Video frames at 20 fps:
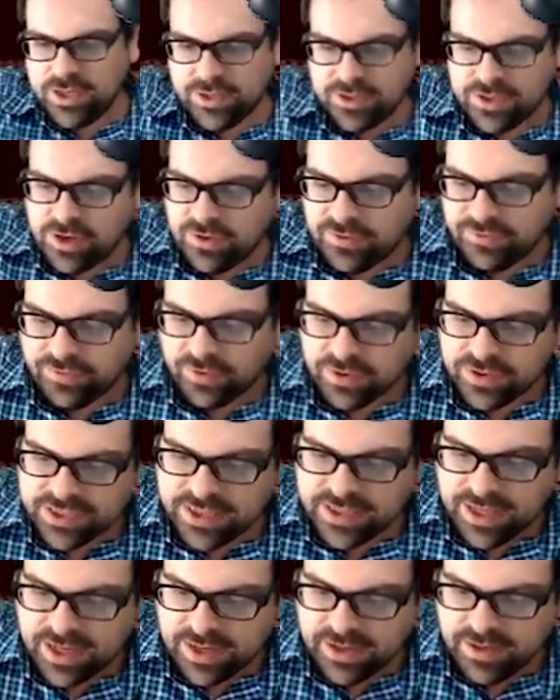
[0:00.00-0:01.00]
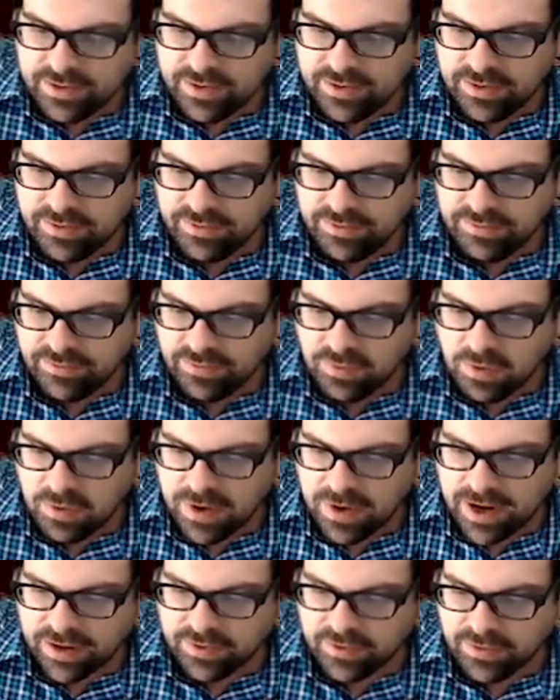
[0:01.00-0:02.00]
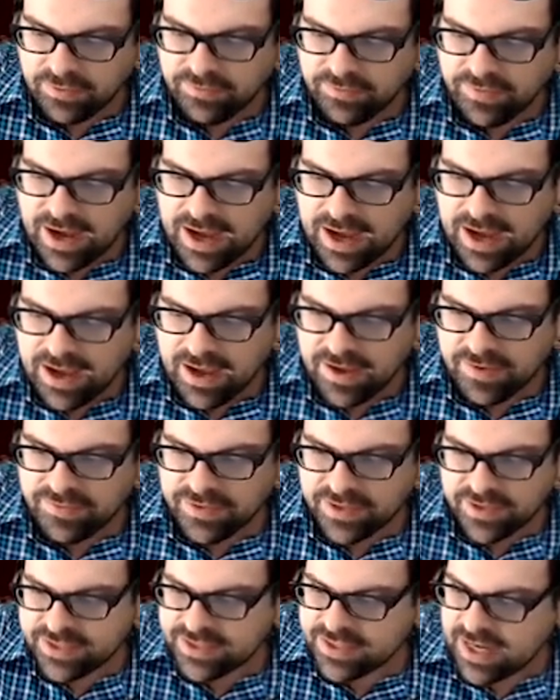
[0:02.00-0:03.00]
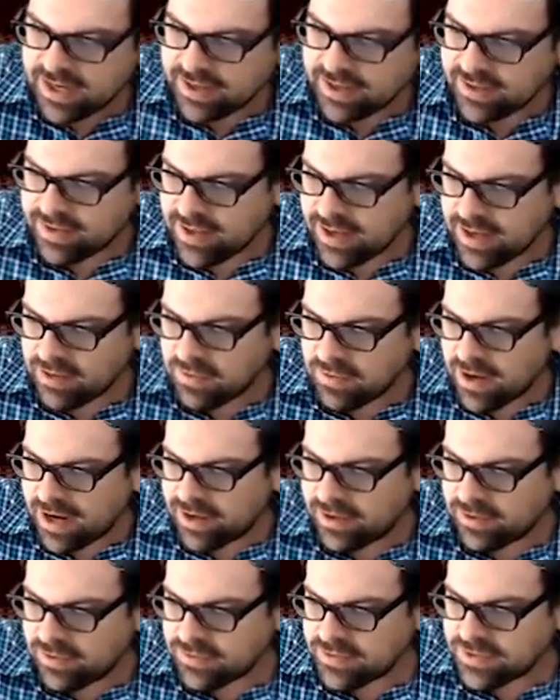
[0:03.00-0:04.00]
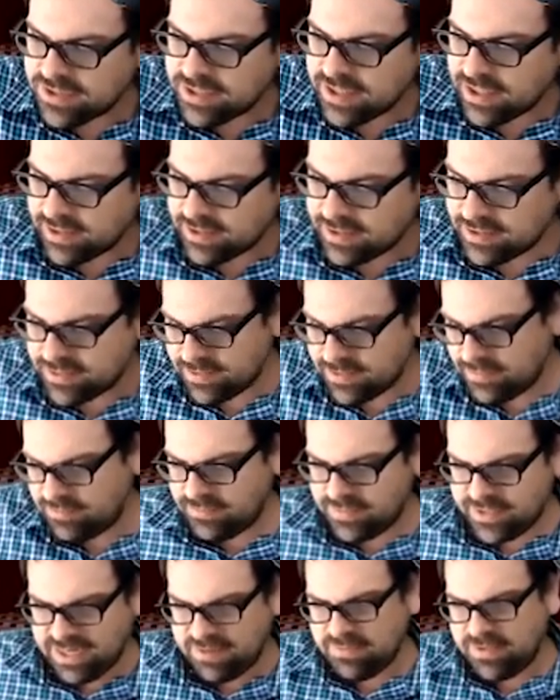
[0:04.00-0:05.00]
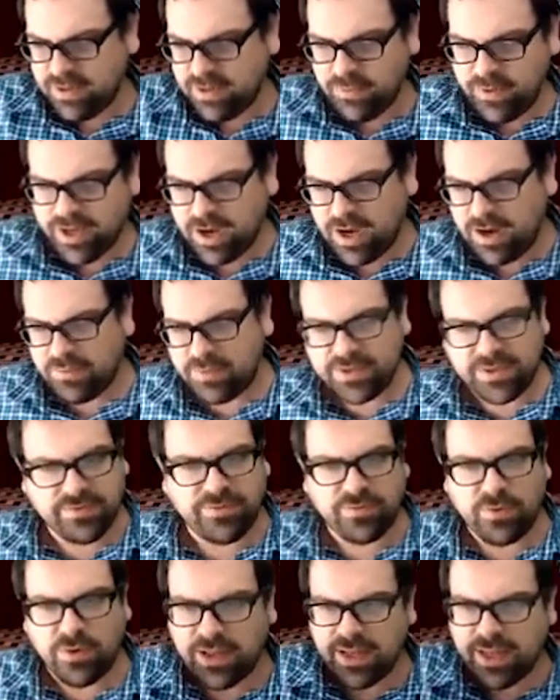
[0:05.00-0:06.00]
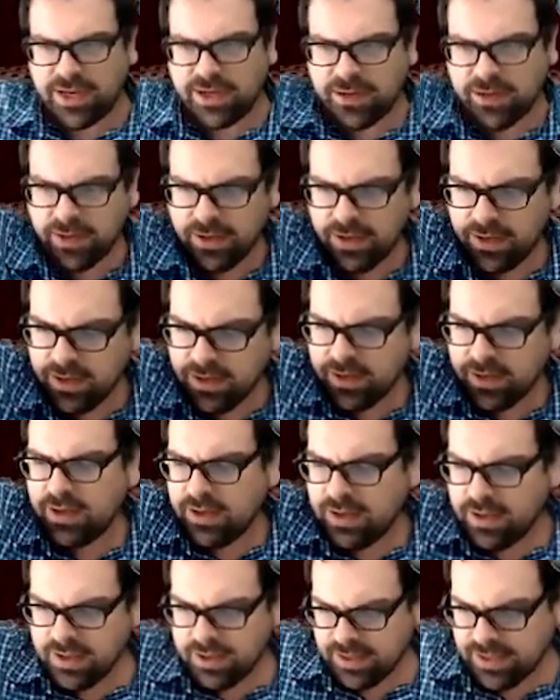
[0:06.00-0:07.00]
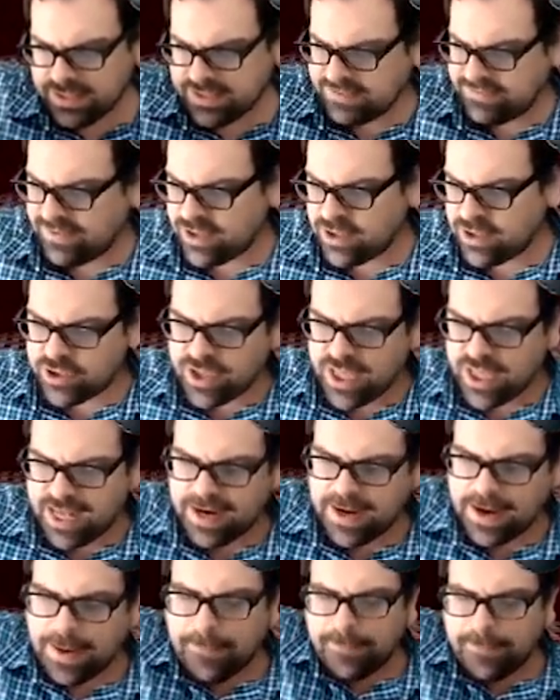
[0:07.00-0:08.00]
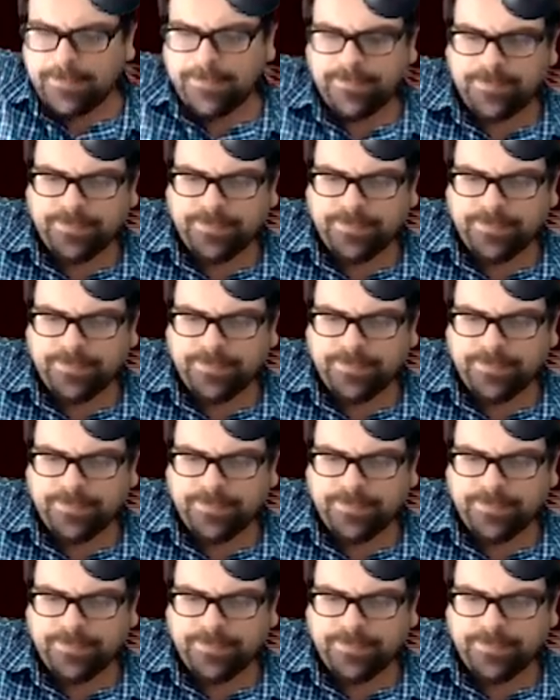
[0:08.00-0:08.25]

So the first thing, 4 radical 5, the second thing, radical 6. Same thing we got with the FOILing. Let's finish that up.